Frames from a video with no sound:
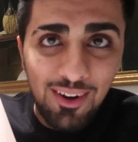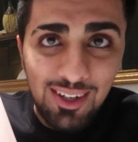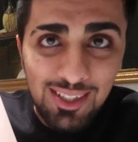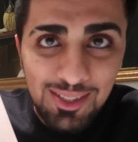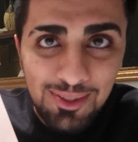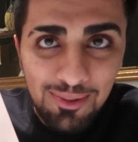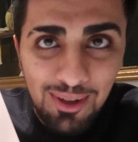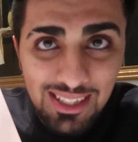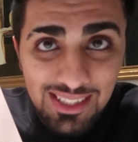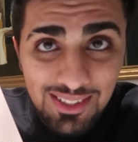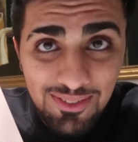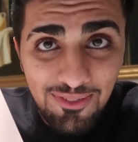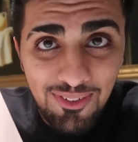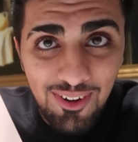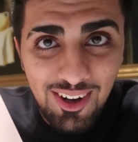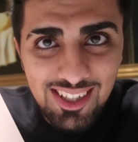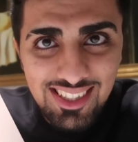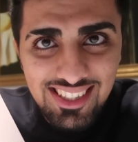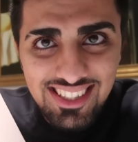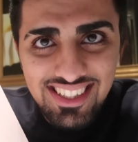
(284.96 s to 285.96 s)
First ones
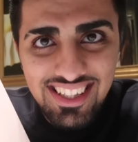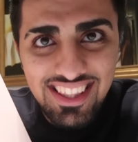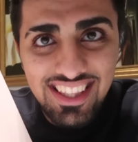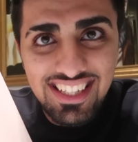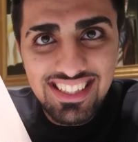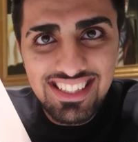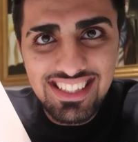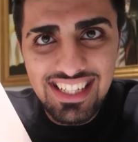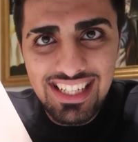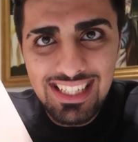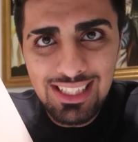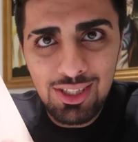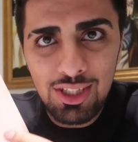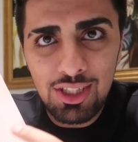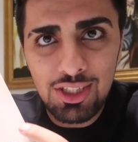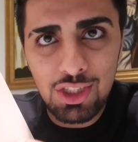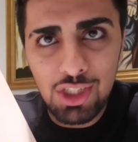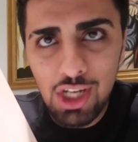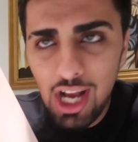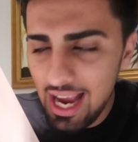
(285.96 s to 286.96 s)
first, this is
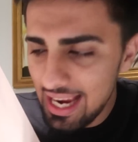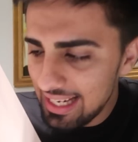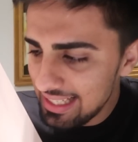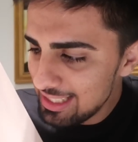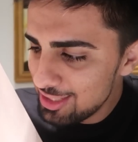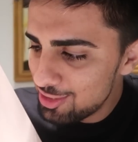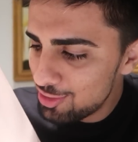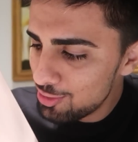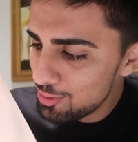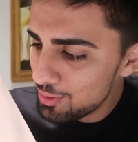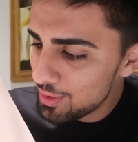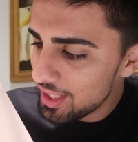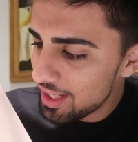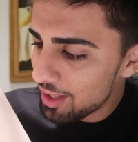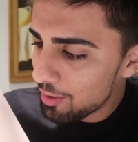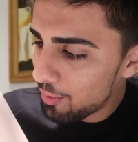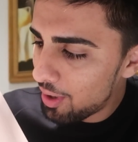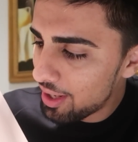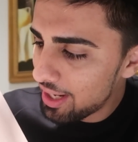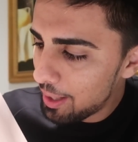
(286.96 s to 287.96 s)
the Chinese New
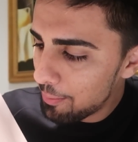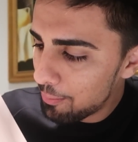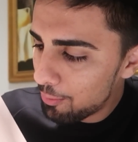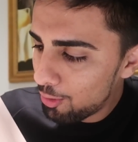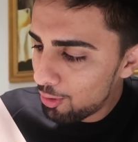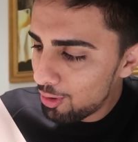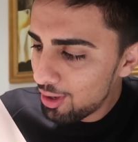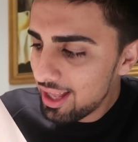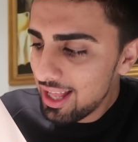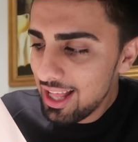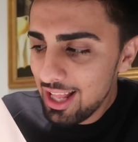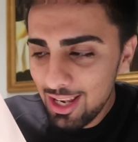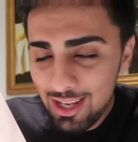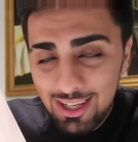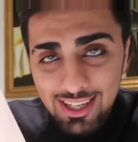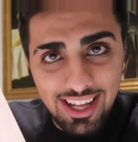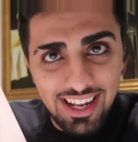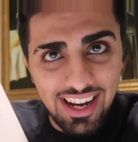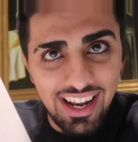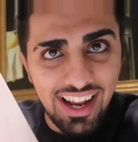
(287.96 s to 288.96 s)
Year one I bought.
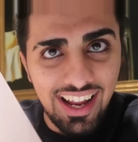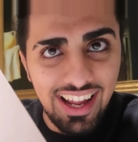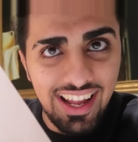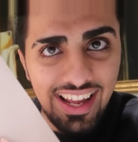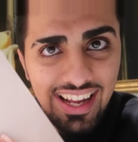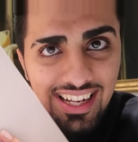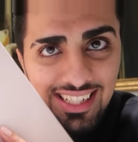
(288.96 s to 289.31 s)
Look at it.